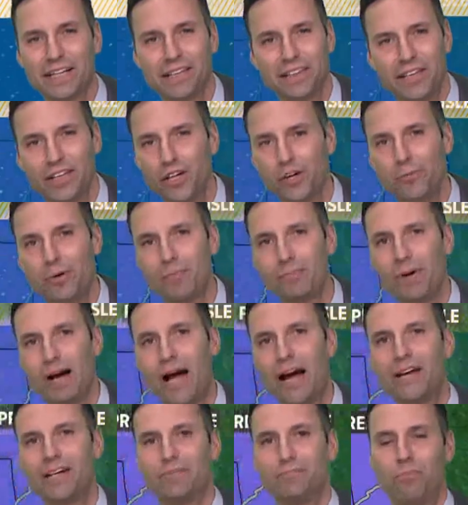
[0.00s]
a little bit
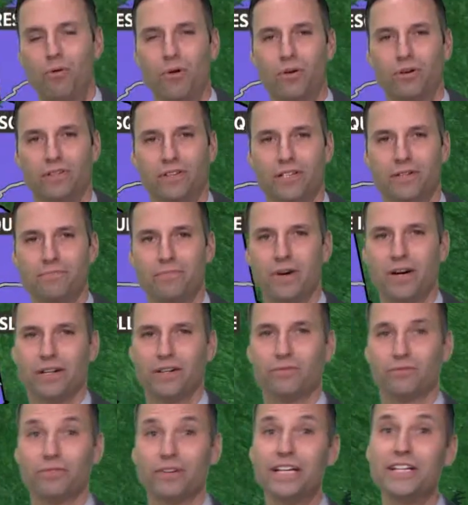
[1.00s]
behind in Portland, but
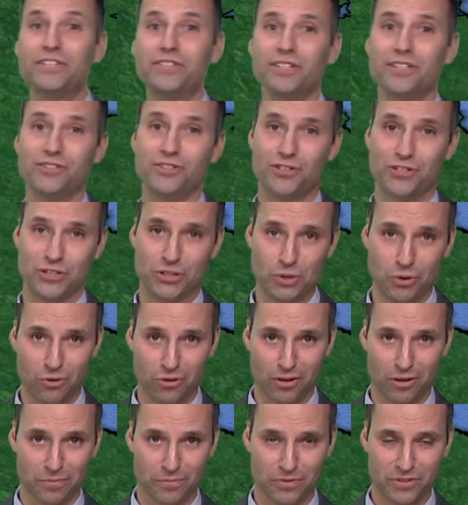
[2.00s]
recent
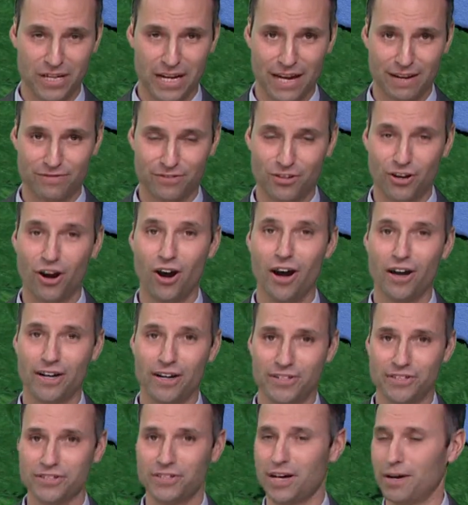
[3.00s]
storms have caught
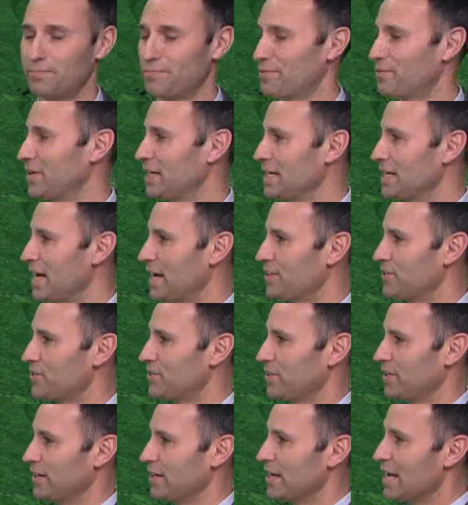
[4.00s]
us up pretty
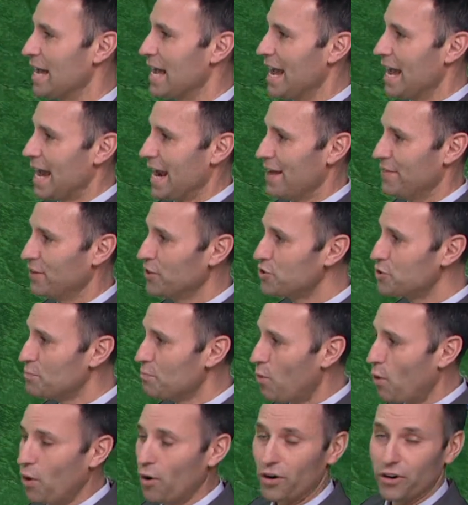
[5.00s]
nicely. And there's
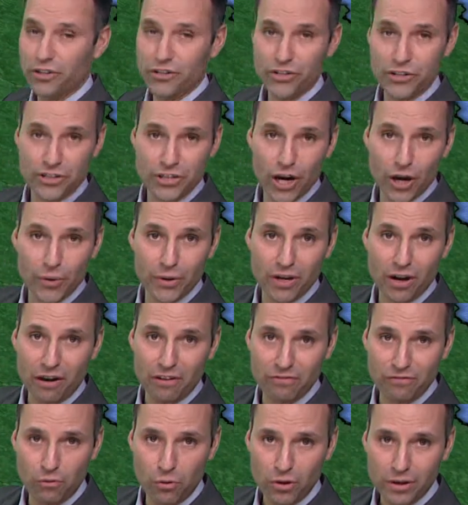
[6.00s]
more snow in our
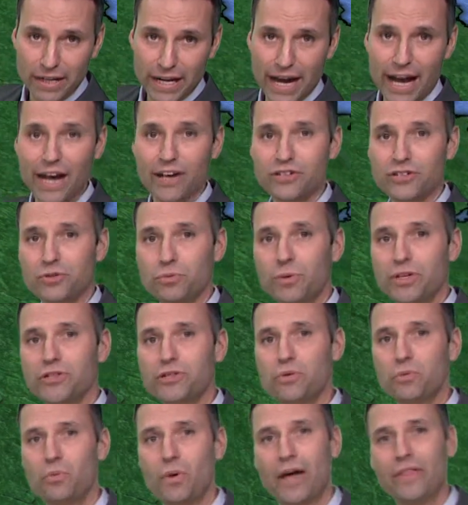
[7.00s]
forecast.
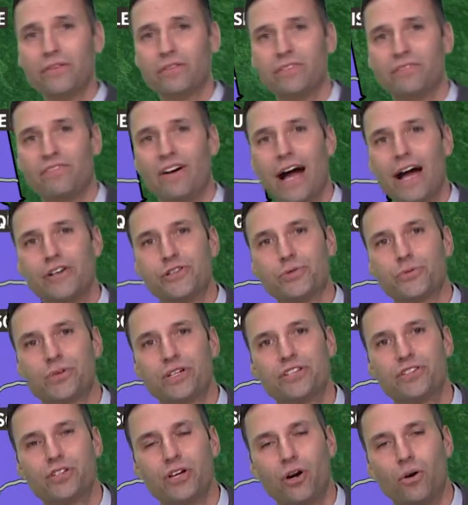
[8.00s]
Winter weather
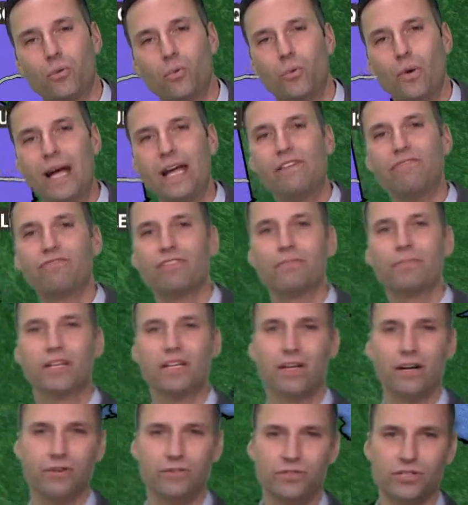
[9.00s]
advisories away from the
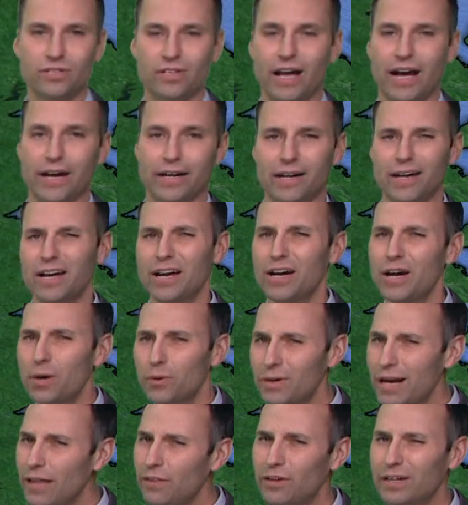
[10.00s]
coastline.
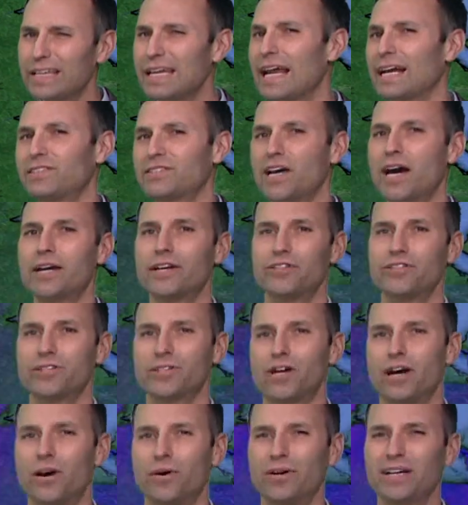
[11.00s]
We're not looking at a ton of
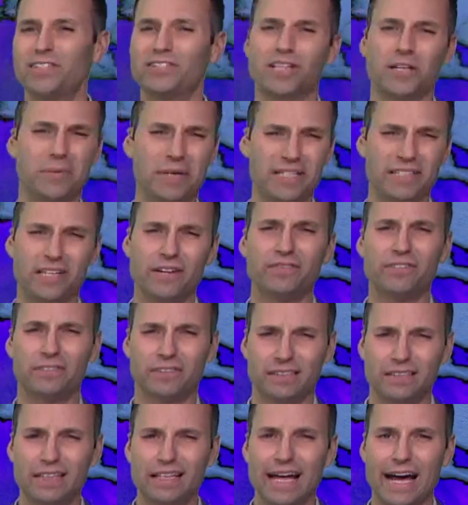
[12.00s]
snow, and it's going to be different
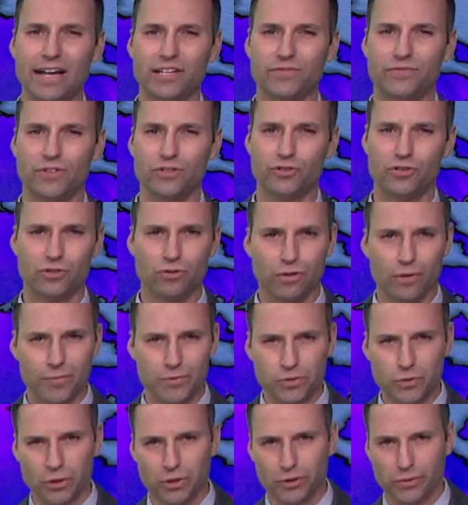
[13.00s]
than the last few
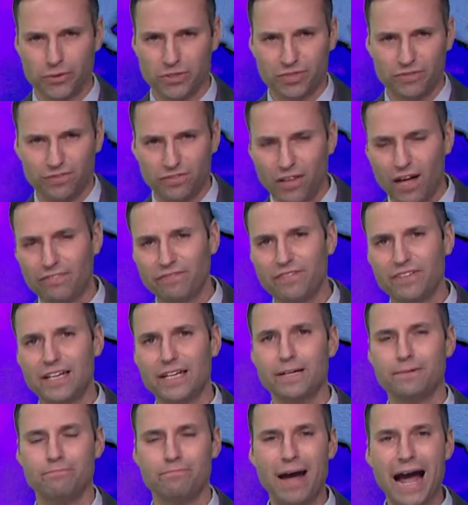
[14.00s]
storms where it was
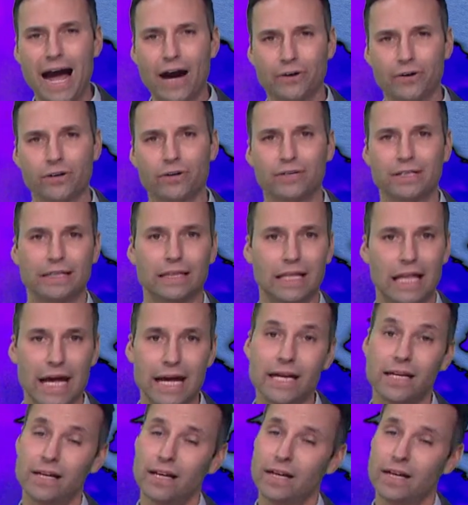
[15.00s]
fluffy and powder and light.